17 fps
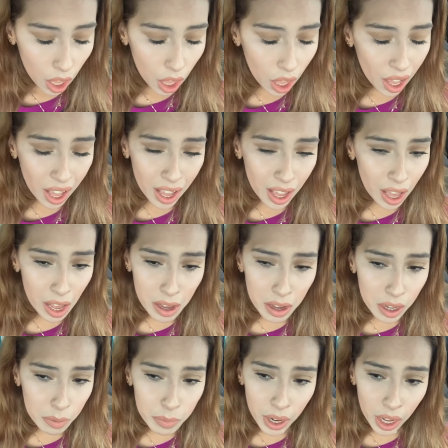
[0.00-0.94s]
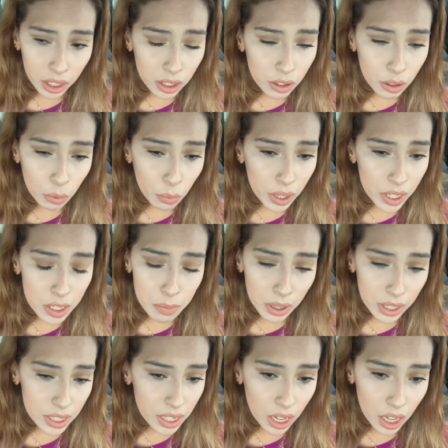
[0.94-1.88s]
I am not gonna waste
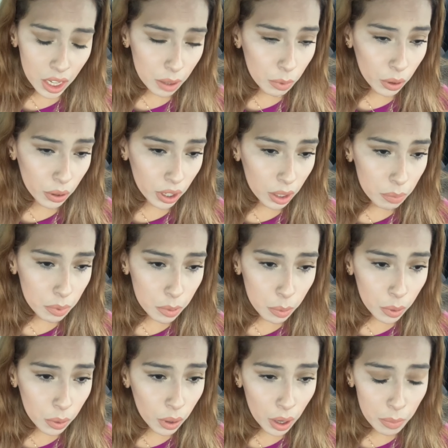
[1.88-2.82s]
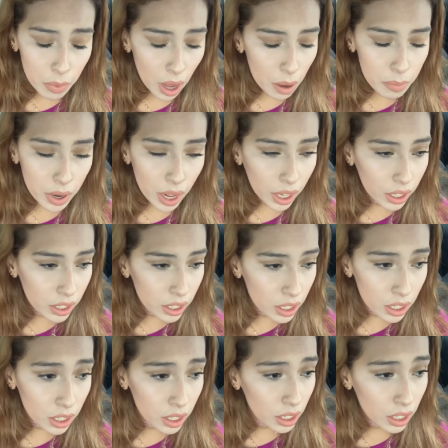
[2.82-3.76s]
my time, okay, people? I'm not
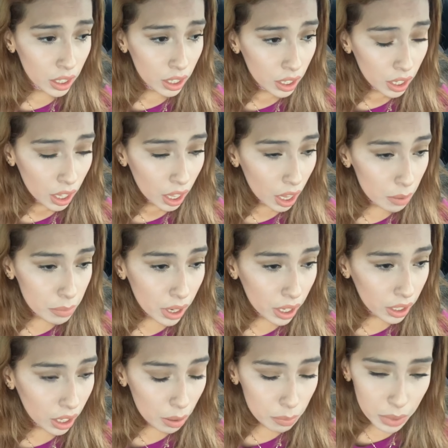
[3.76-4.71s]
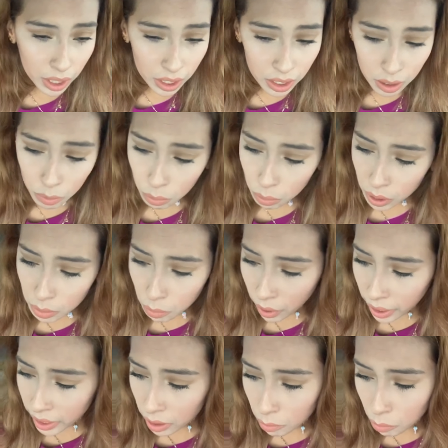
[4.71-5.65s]
gonna be
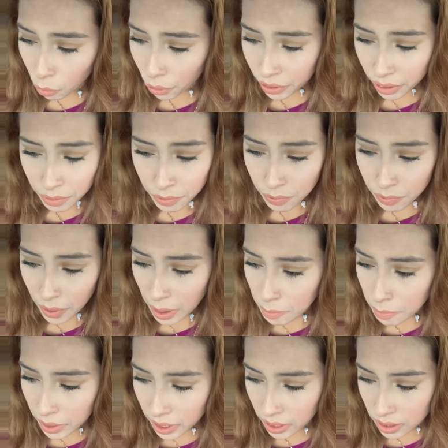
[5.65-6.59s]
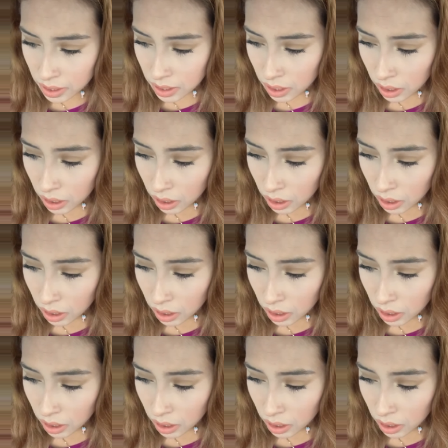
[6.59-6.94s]
waiting more than 5 minutes.